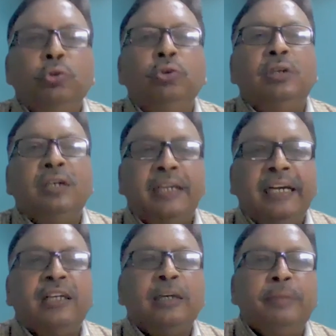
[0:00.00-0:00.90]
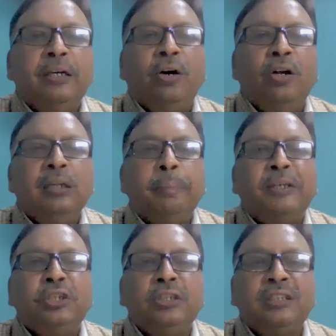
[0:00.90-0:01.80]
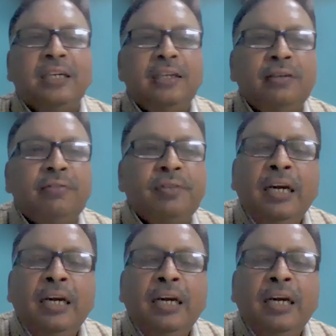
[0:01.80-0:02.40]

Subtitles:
to take up all the pressures, and